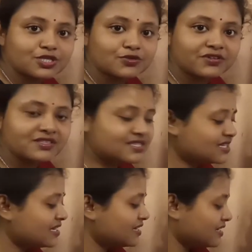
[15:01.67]
students?
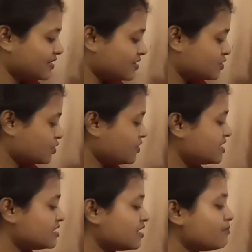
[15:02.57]
So
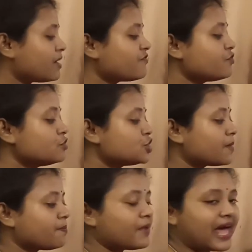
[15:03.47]
here my
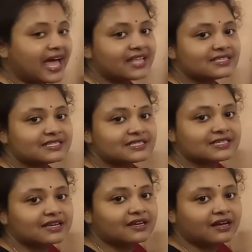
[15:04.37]
future
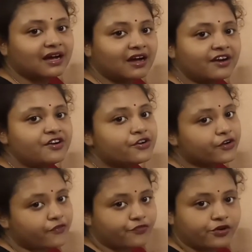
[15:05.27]
plans are
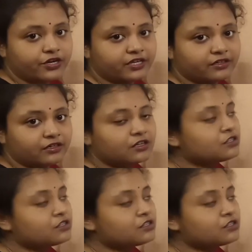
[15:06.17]
referred here.